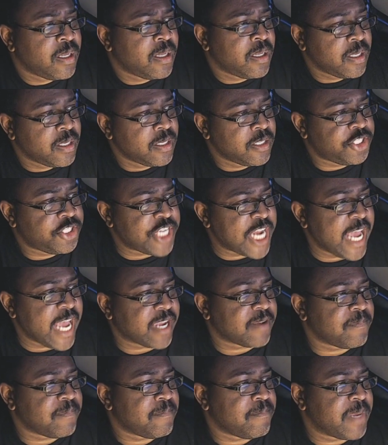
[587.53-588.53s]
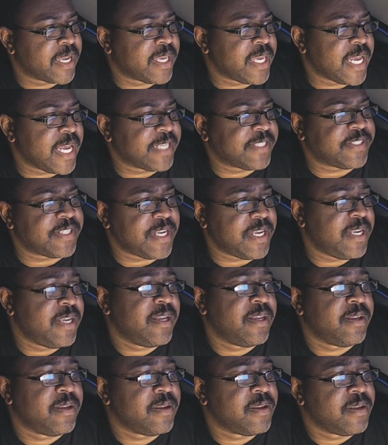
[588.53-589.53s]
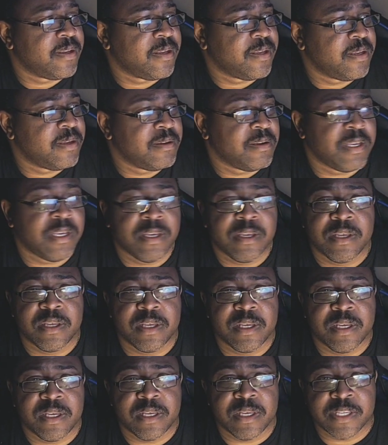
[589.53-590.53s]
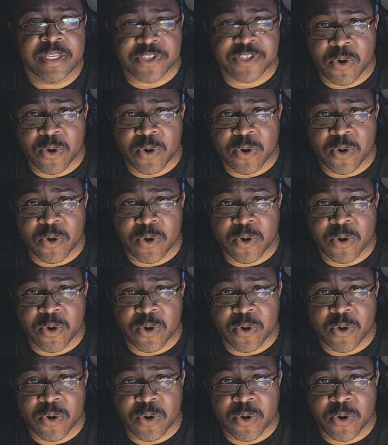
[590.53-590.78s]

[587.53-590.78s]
Jack McKessie is going